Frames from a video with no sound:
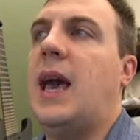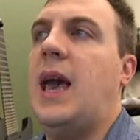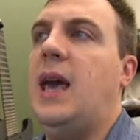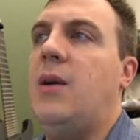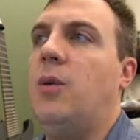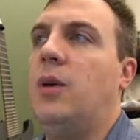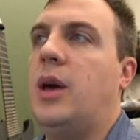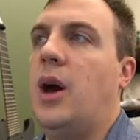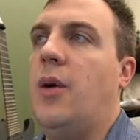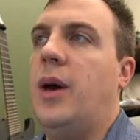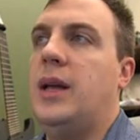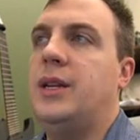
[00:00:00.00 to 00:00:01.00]
A will
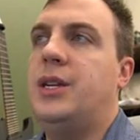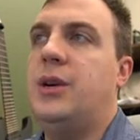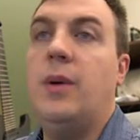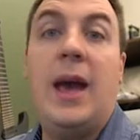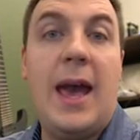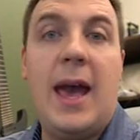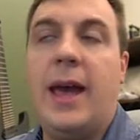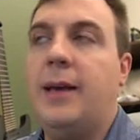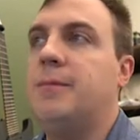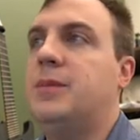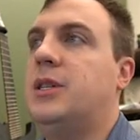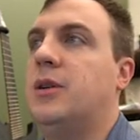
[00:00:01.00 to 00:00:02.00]
go into A.
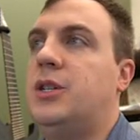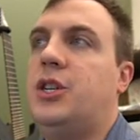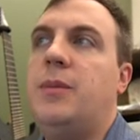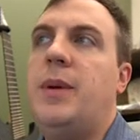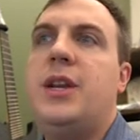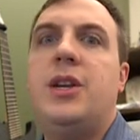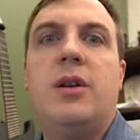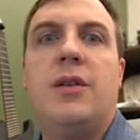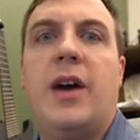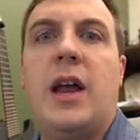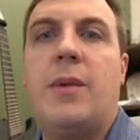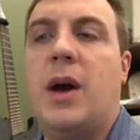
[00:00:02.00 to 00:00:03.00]
So it should be 2
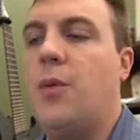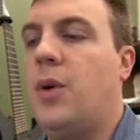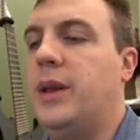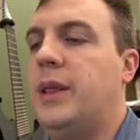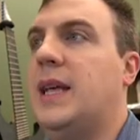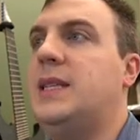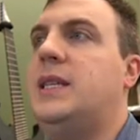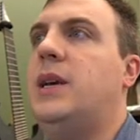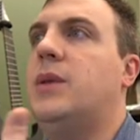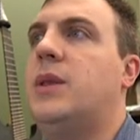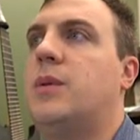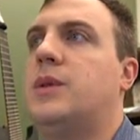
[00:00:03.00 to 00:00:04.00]
divided by 1. Let's see
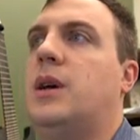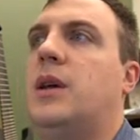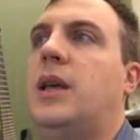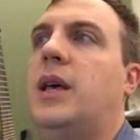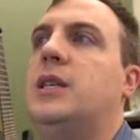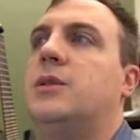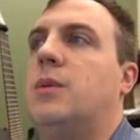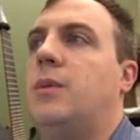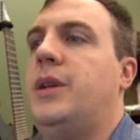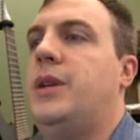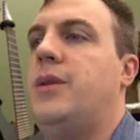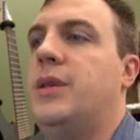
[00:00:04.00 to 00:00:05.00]
what the result is when
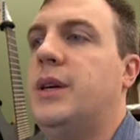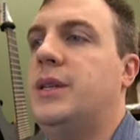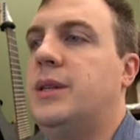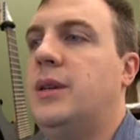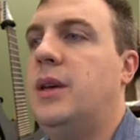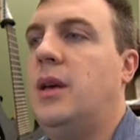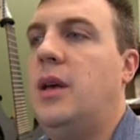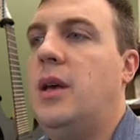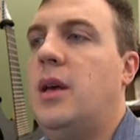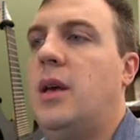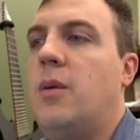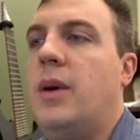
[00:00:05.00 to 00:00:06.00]
we do this.
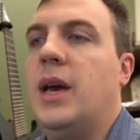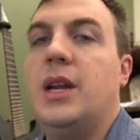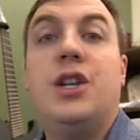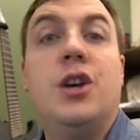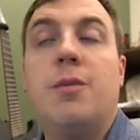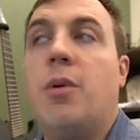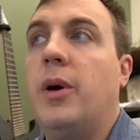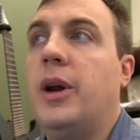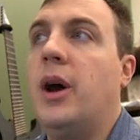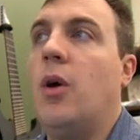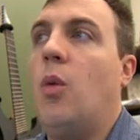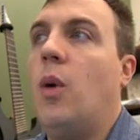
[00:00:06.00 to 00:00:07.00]
We get
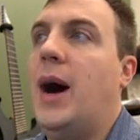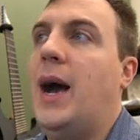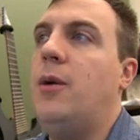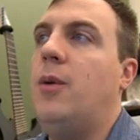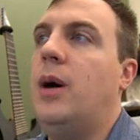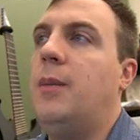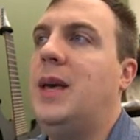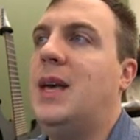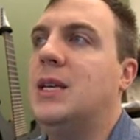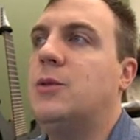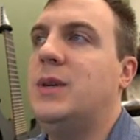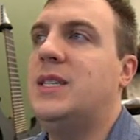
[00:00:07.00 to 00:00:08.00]
2.0. Why? Well,
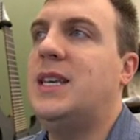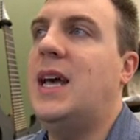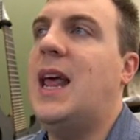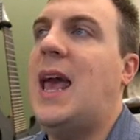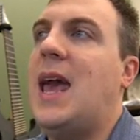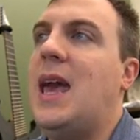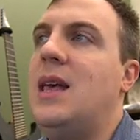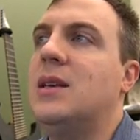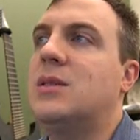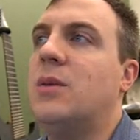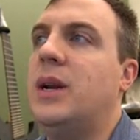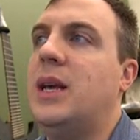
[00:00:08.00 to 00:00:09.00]
because we said A
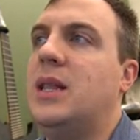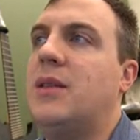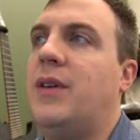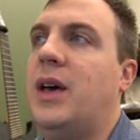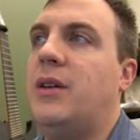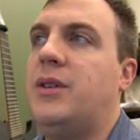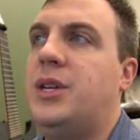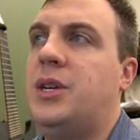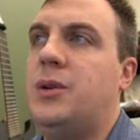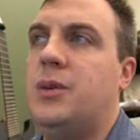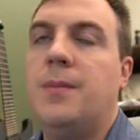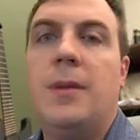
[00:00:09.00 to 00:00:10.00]
is going to get the value
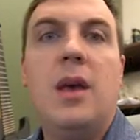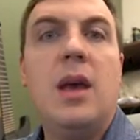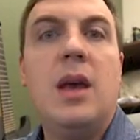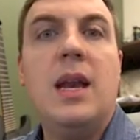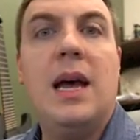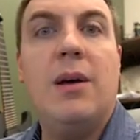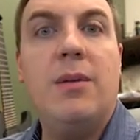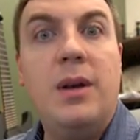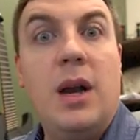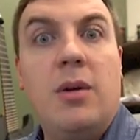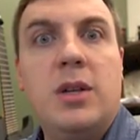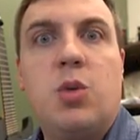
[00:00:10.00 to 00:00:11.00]
2. Now,
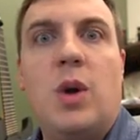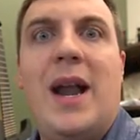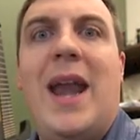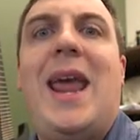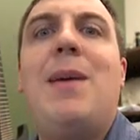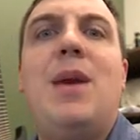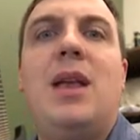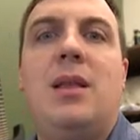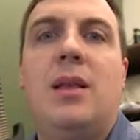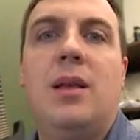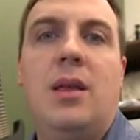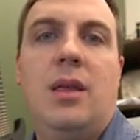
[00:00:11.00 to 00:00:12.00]
notice we're
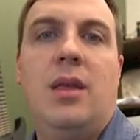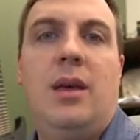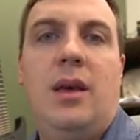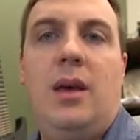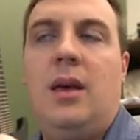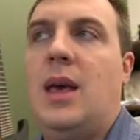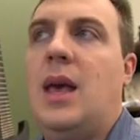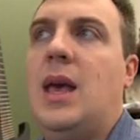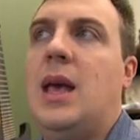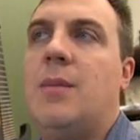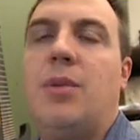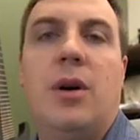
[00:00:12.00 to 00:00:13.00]
naming the
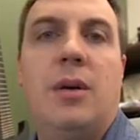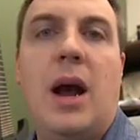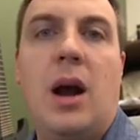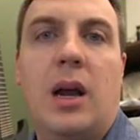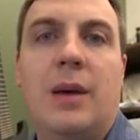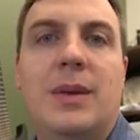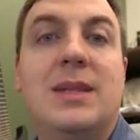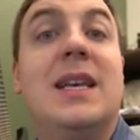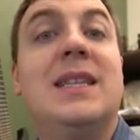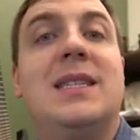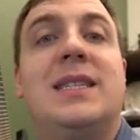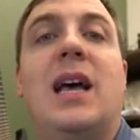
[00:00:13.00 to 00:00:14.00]
input arguments
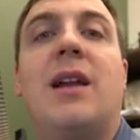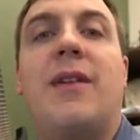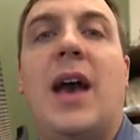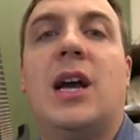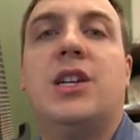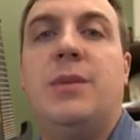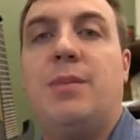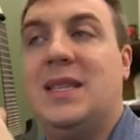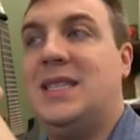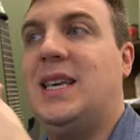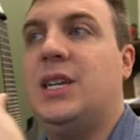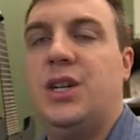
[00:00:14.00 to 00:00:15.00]
instead of actually
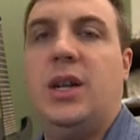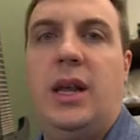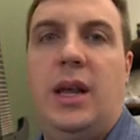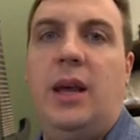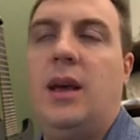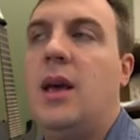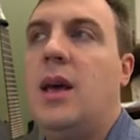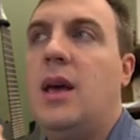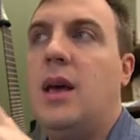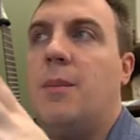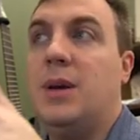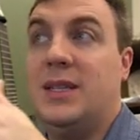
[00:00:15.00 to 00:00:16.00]
positionally
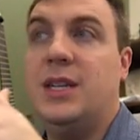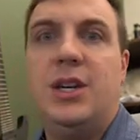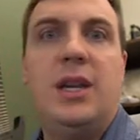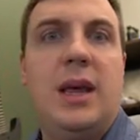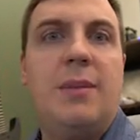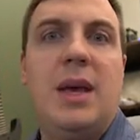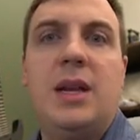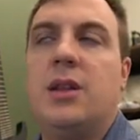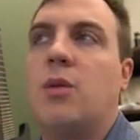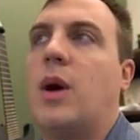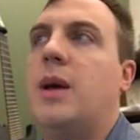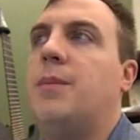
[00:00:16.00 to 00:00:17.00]
positioning them into
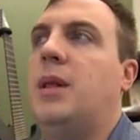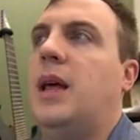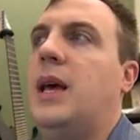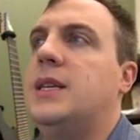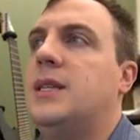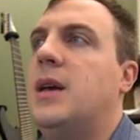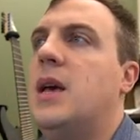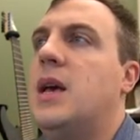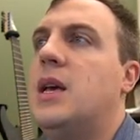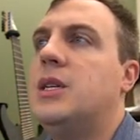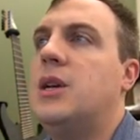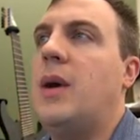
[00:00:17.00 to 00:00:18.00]
the right place.
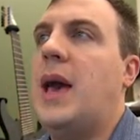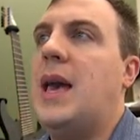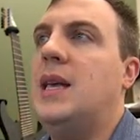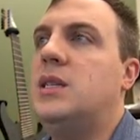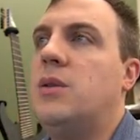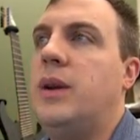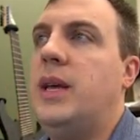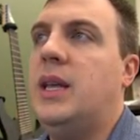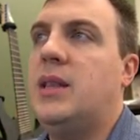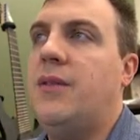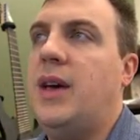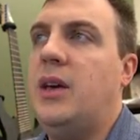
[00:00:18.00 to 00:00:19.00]
So A is going to
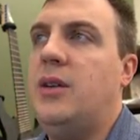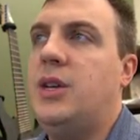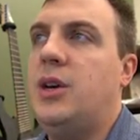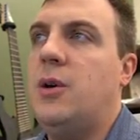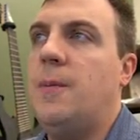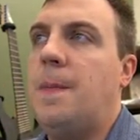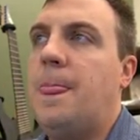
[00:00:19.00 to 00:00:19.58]
get the value 2.